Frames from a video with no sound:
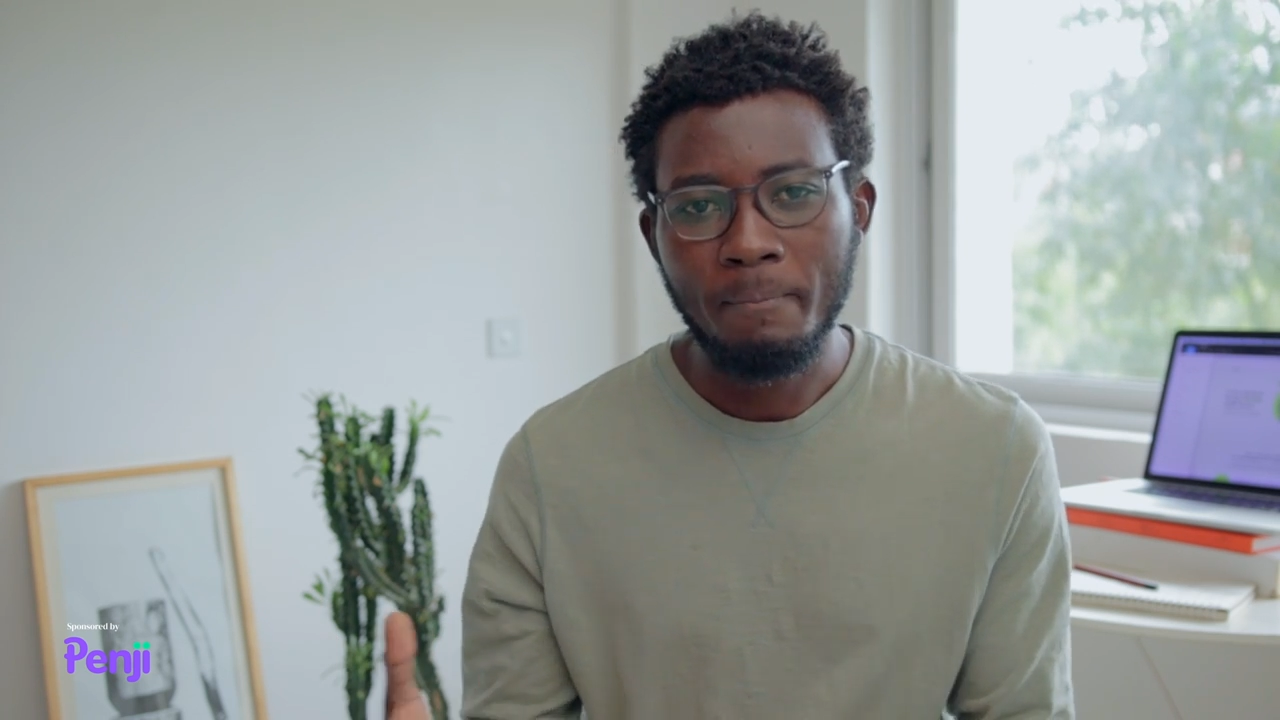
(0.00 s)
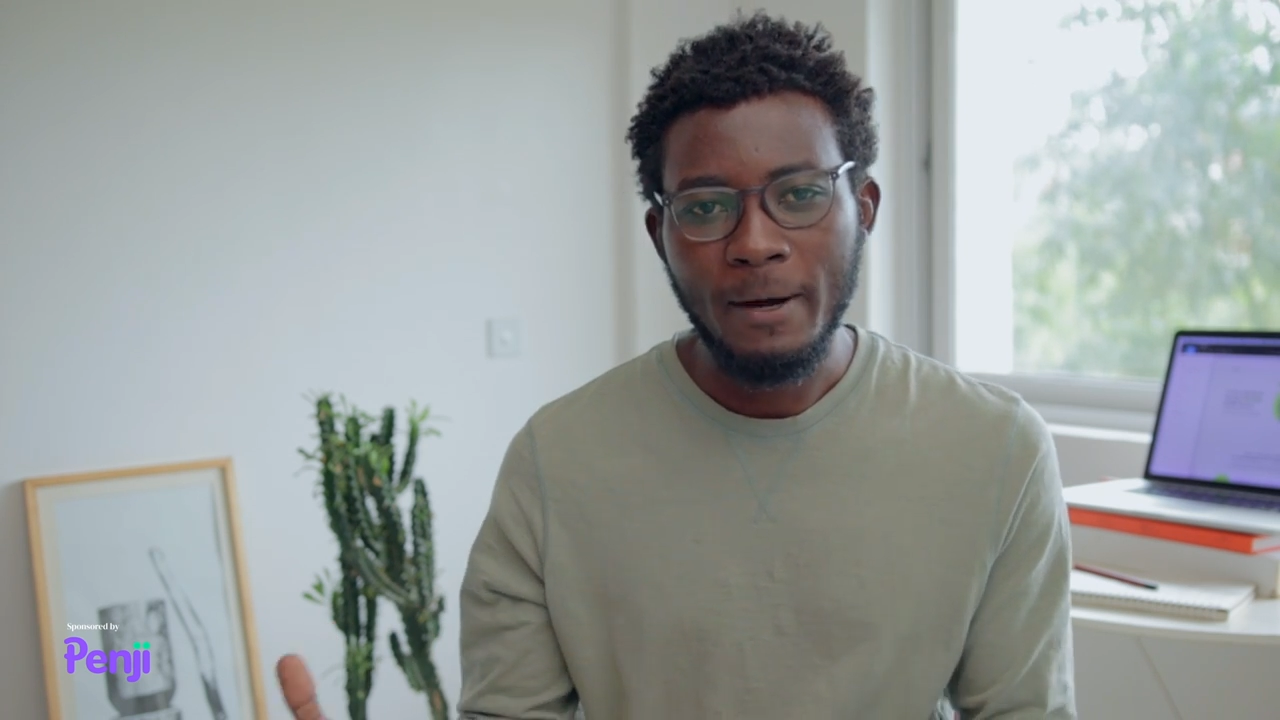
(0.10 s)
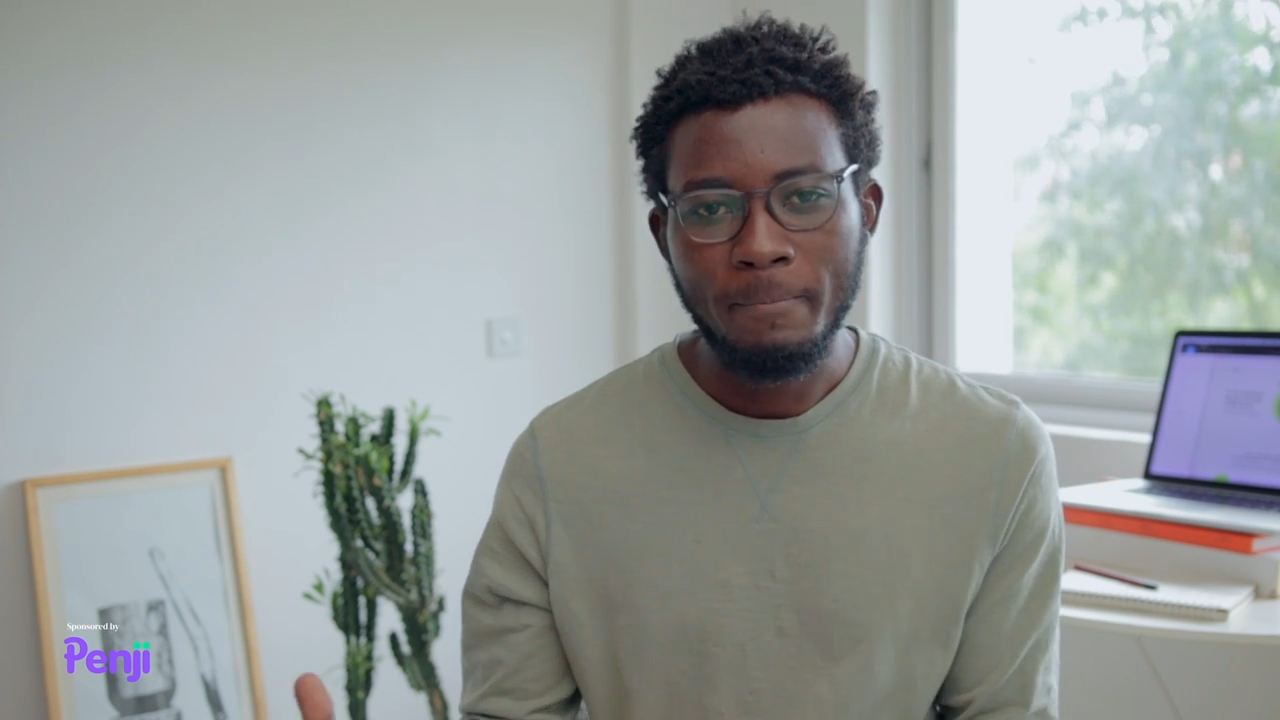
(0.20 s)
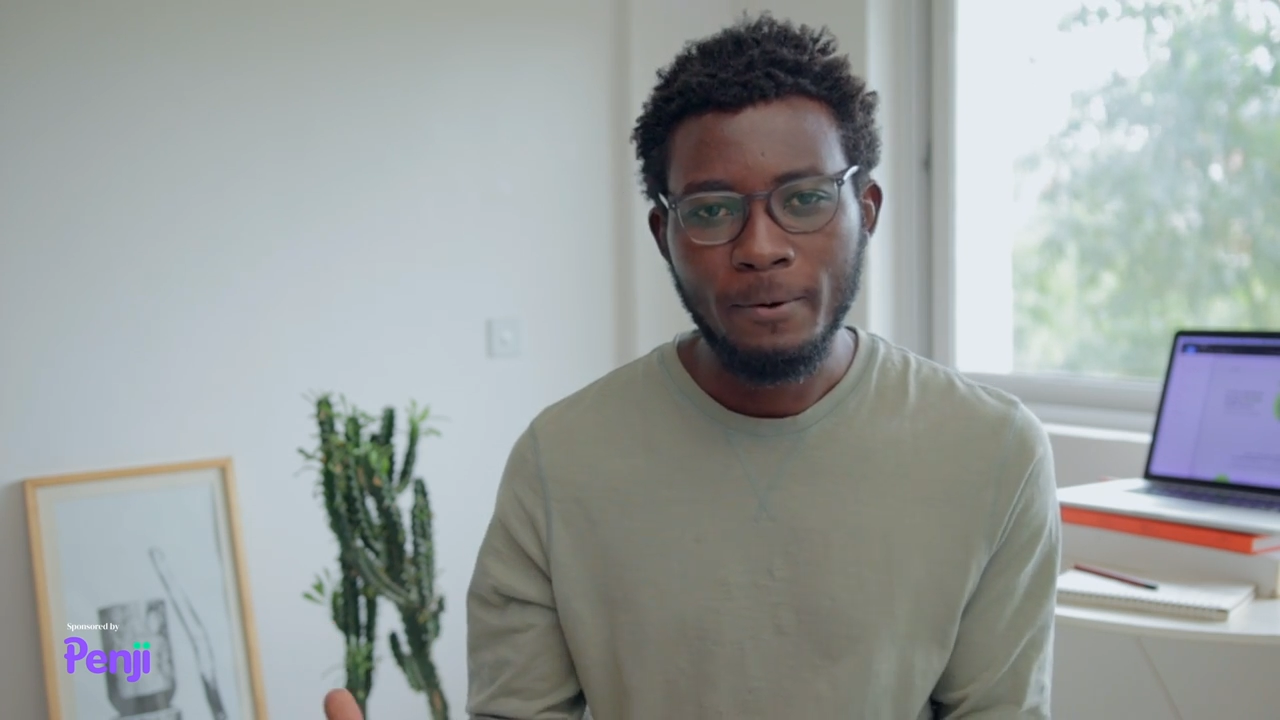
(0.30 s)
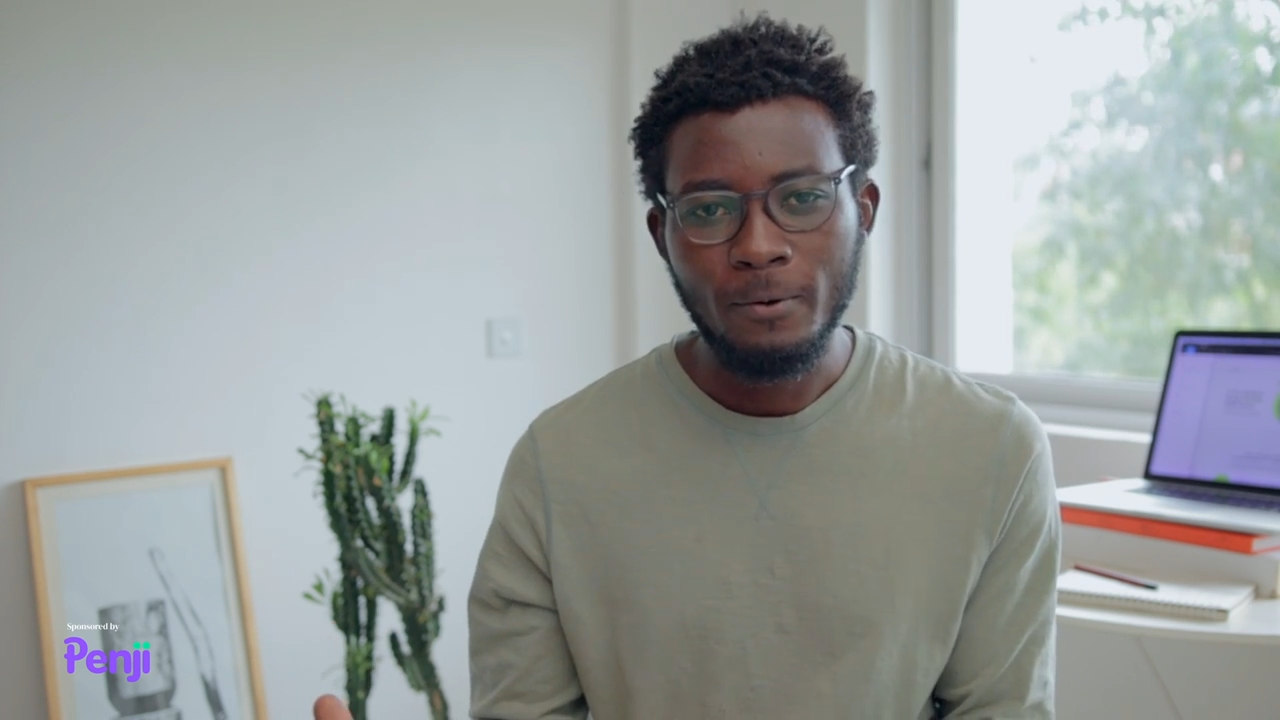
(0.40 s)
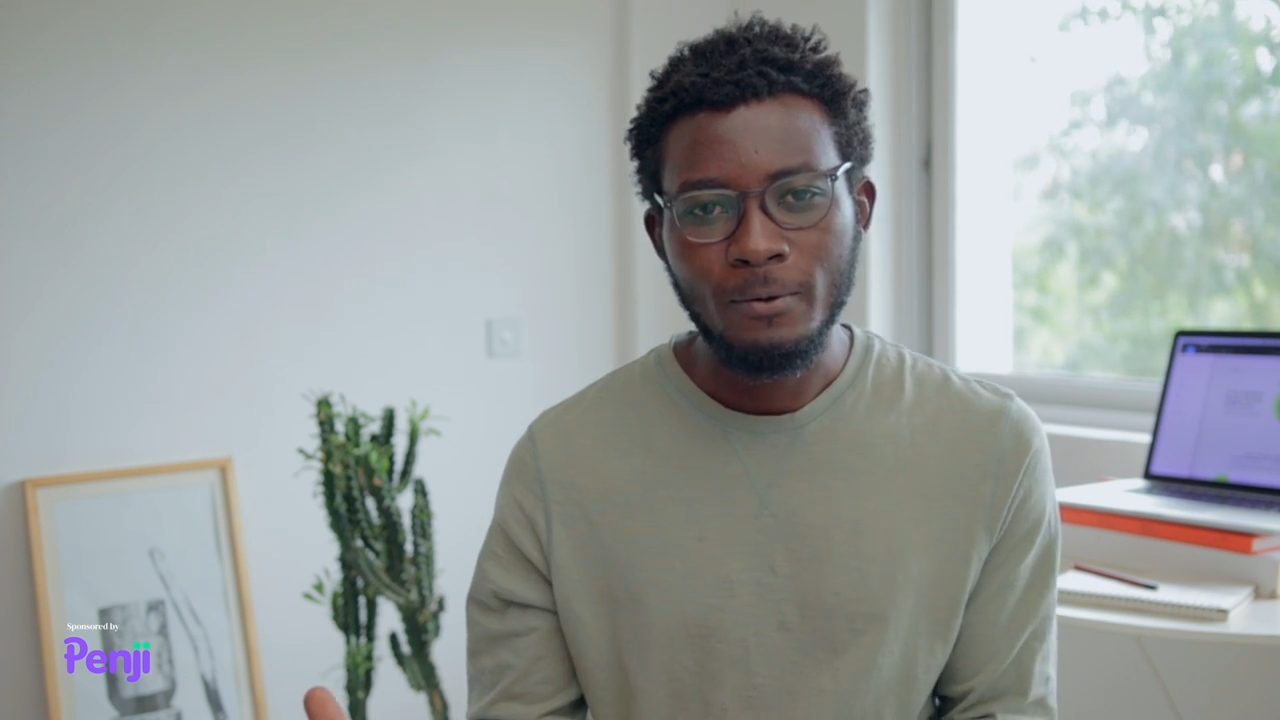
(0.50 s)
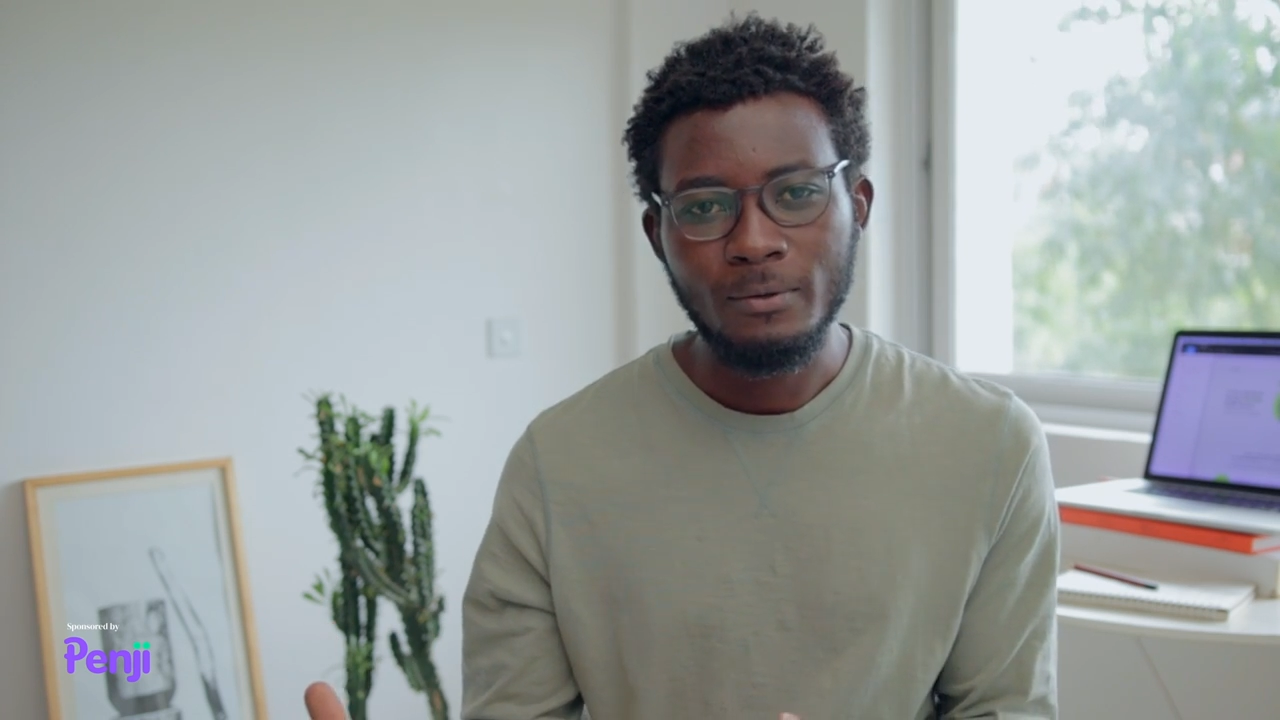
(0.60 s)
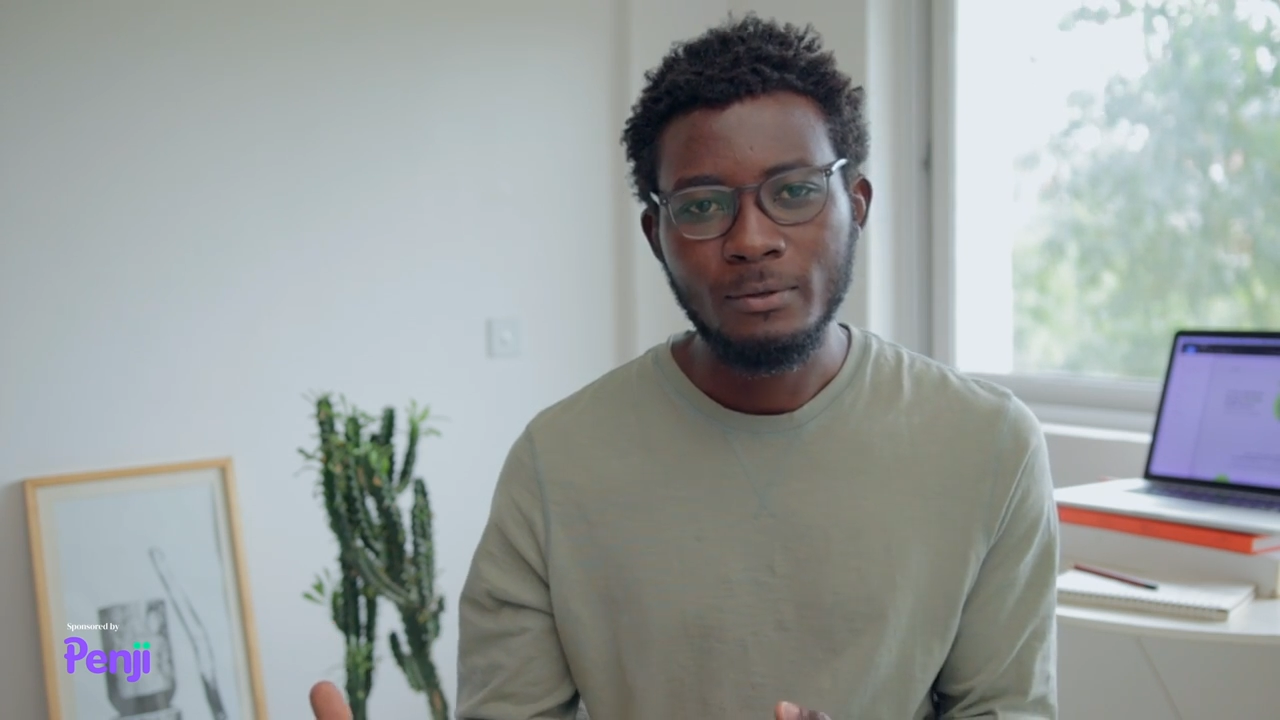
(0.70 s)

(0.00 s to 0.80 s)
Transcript: purple.